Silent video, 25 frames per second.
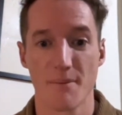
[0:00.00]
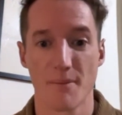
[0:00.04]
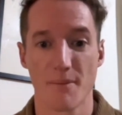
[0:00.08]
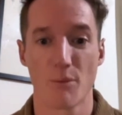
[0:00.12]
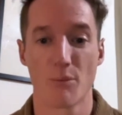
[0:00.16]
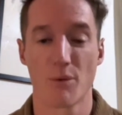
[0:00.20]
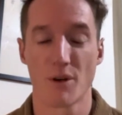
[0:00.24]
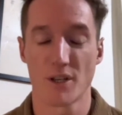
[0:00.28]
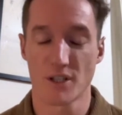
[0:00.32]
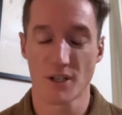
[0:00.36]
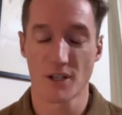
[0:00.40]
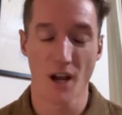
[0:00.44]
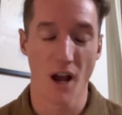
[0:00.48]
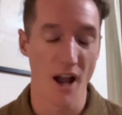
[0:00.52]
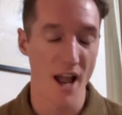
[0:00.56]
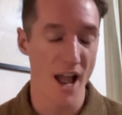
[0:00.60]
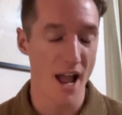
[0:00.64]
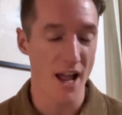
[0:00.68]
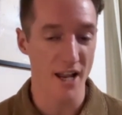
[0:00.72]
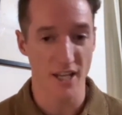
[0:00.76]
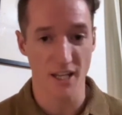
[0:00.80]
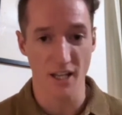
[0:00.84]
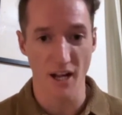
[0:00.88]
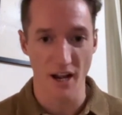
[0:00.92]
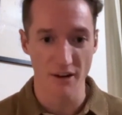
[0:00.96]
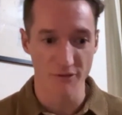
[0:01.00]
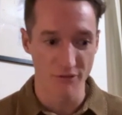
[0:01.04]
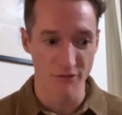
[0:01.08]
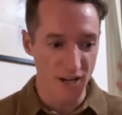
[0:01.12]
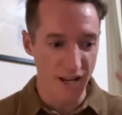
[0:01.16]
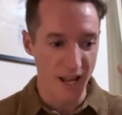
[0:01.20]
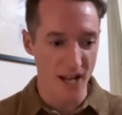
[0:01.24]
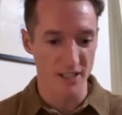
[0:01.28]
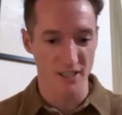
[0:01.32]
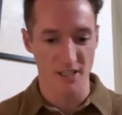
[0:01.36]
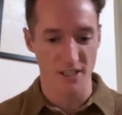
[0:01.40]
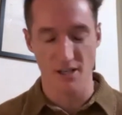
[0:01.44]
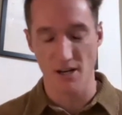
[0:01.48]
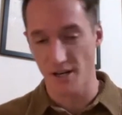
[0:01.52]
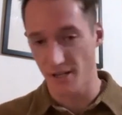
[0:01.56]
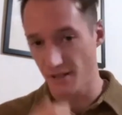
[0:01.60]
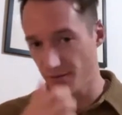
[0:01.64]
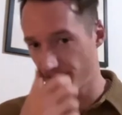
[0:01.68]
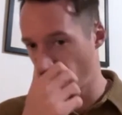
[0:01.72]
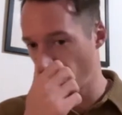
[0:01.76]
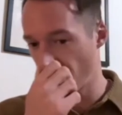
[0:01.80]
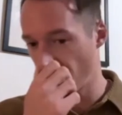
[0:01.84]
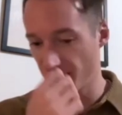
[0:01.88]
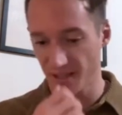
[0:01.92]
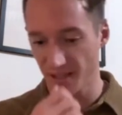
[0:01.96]
which I really had to kind of
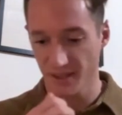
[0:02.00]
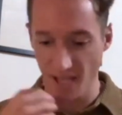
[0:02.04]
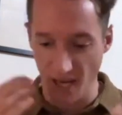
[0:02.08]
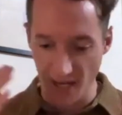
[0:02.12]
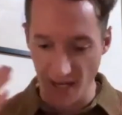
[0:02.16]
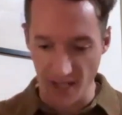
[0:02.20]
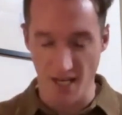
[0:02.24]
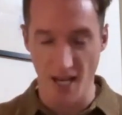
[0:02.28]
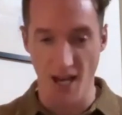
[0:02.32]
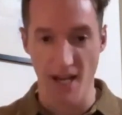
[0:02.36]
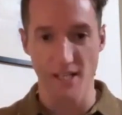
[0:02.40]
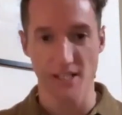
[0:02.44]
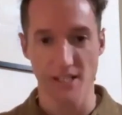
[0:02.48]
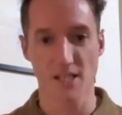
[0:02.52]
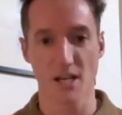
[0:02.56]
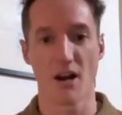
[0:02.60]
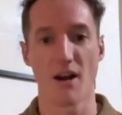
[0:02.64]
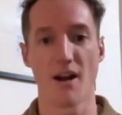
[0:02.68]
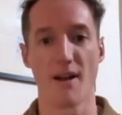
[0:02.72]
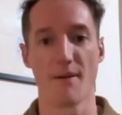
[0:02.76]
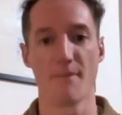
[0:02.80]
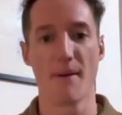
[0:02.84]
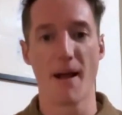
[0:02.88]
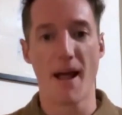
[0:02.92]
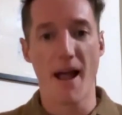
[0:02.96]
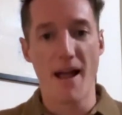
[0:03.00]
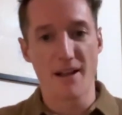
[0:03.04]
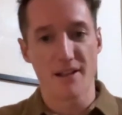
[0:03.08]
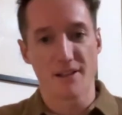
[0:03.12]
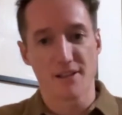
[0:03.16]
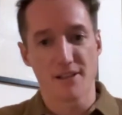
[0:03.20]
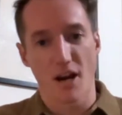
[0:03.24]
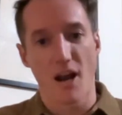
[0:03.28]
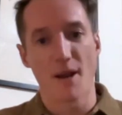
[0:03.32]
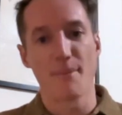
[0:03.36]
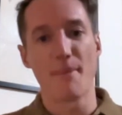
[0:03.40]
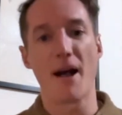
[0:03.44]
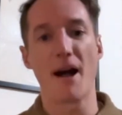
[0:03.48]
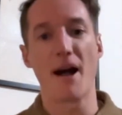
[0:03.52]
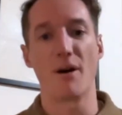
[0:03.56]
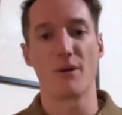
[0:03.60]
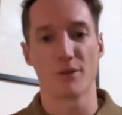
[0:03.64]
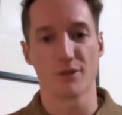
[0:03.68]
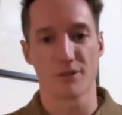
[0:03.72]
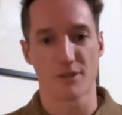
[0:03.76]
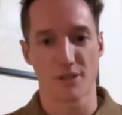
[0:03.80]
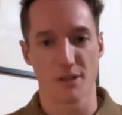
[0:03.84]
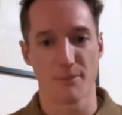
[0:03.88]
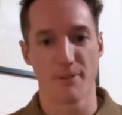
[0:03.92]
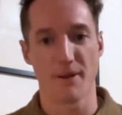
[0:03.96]
like dedicate time
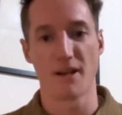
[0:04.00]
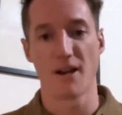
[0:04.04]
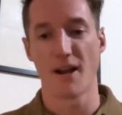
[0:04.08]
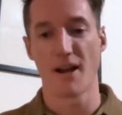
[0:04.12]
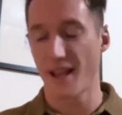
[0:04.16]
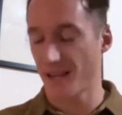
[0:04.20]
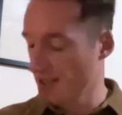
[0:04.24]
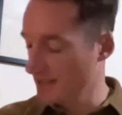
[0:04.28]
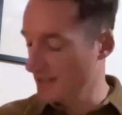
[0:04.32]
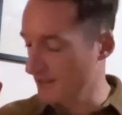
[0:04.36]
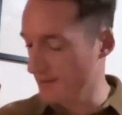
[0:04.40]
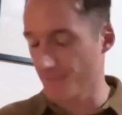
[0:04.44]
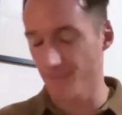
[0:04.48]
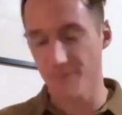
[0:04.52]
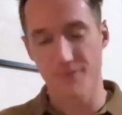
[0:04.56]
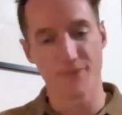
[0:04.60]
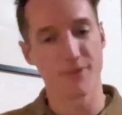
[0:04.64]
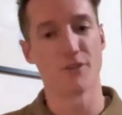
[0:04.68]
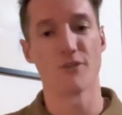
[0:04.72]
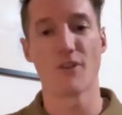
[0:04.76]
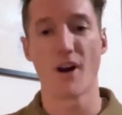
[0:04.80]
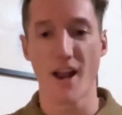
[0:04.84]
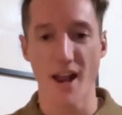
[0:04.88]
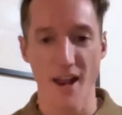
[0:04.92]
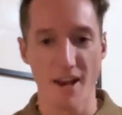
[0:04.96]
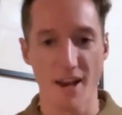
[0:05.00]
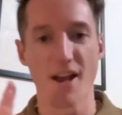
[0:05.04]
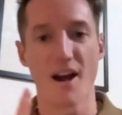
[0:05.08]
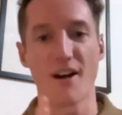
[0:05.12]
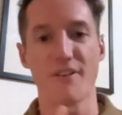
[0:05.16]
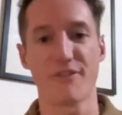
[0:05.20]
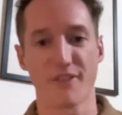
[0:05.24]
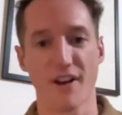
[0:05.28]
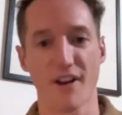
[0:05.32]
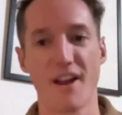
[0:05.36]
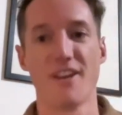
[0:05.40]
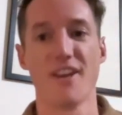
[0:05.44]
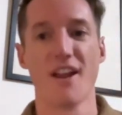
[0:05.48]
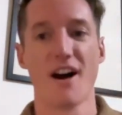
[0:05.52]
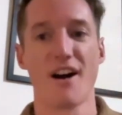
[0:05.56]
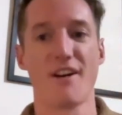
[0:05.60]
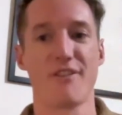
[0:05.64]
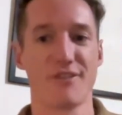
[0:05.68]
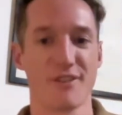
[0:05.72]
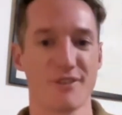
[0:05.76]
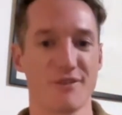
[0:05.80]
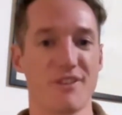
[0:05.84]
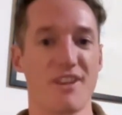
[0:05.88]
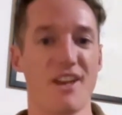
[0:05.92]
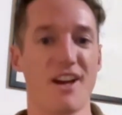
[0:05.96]
out, be like, Right. Enough
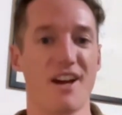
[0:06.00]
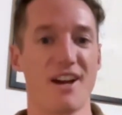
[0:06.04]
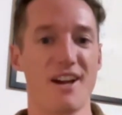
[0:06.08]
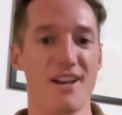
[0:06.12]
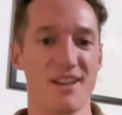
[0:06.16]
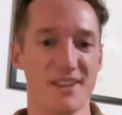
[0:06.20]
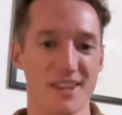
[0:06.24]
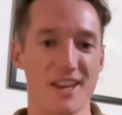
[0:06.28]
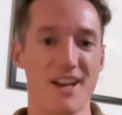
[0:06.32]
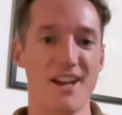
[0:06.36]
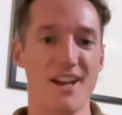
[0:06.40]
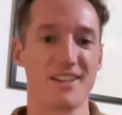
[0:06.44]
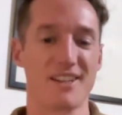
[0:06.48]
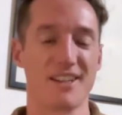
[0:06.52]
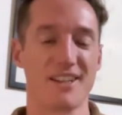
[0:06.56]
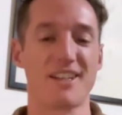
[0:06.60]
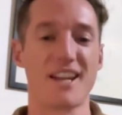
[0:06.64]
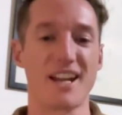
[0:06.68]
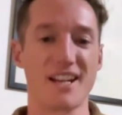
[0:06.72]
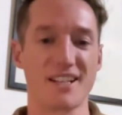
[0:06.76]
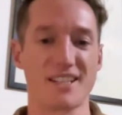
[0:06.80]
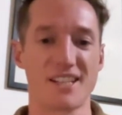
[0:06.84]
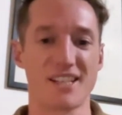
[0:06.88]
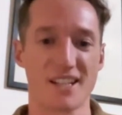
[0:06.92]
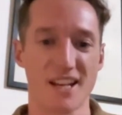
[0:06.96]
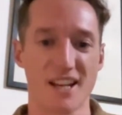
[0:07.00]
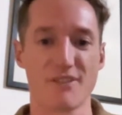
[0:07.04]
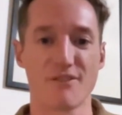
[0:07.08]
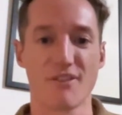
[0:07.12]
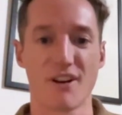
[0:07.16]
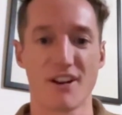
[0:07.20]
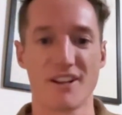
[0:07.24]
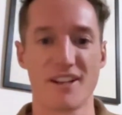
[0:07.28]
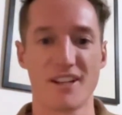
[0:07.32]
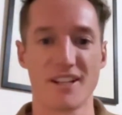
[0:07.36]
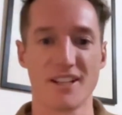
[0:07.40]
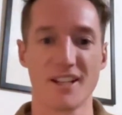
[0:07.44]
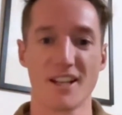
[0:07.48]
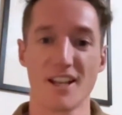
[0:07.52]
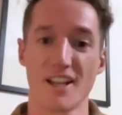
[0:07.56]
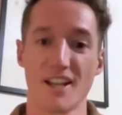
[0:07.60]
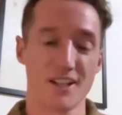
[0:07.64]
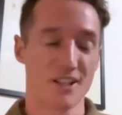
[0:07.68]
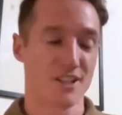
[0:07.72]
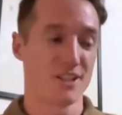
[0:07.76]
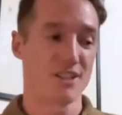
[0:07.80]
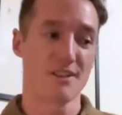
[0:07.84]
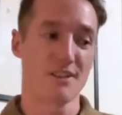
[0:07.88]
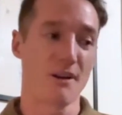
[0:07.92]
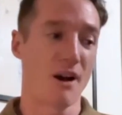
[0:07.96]
of the day-to-day running,
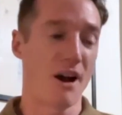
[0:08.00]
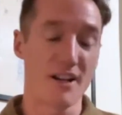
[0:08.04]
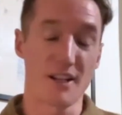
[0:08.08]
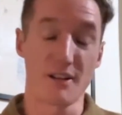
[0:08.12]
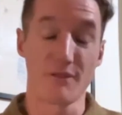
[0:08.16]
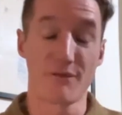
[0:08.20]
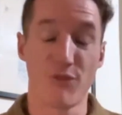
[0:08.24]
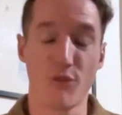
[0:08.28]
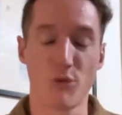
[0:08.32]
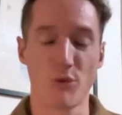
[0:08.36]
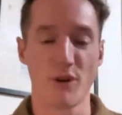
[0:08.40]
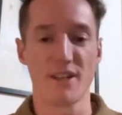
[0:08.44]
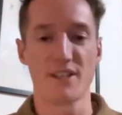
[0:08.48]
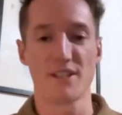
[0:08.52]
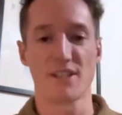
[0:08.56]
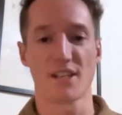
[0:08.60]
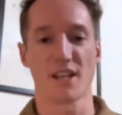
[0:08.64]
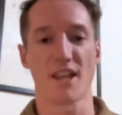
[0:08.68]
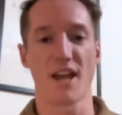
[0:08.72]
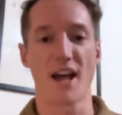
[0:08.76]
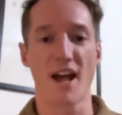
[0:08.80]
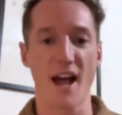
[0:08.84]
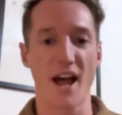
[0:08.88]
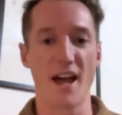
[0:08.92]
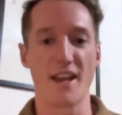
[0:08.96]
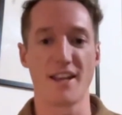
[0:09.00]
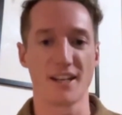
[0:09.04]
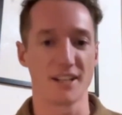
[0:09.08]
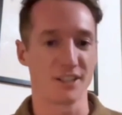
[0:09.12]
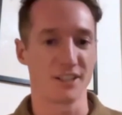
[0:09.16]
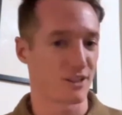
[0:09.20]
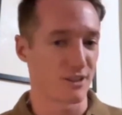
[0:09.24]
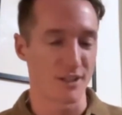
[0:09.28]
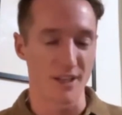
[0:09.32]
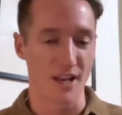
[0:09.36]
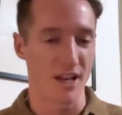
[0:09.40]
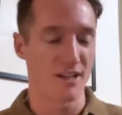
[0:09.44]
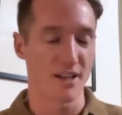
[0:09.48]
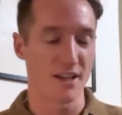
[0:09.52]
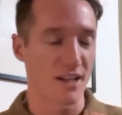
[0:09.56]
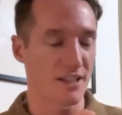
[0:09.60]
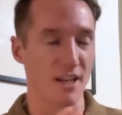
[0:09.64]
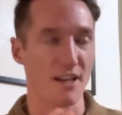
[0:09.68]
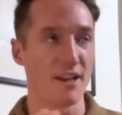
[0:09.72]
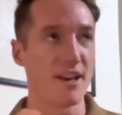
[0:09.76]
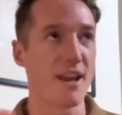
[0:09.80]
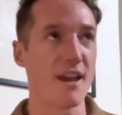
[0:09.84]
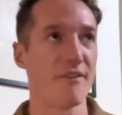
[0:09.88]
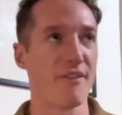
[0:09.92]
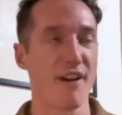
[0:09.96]
because I could fall into that, and it's a
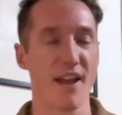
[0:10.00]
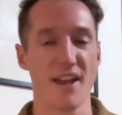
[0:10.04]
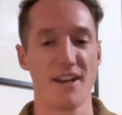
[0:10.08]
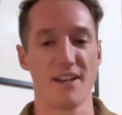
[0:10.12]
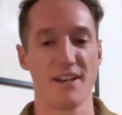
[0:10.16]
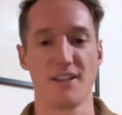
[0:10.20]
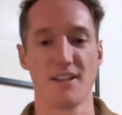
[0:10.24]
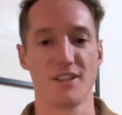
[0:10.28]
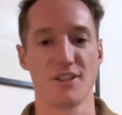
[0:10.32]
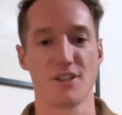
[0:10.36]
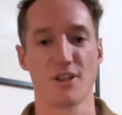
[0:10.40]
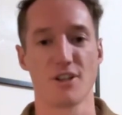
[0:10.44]
never ending.